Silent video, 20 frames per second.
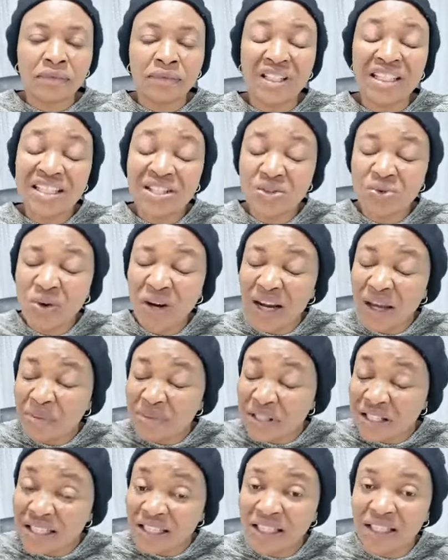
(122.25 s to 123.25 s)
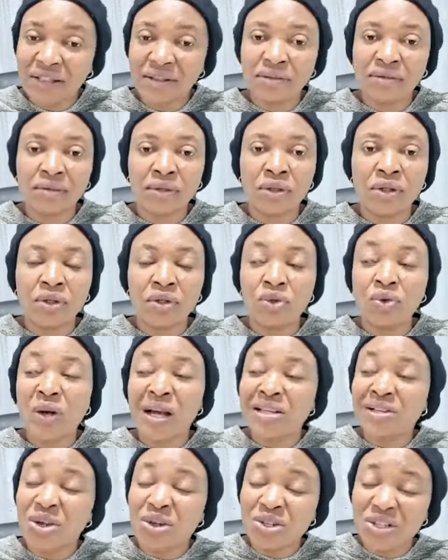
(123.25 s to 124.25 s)
This is what I'm seeing. You
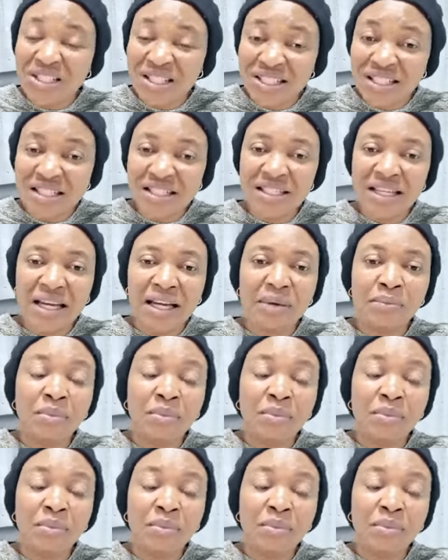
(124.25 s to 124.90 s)
are just sitting there.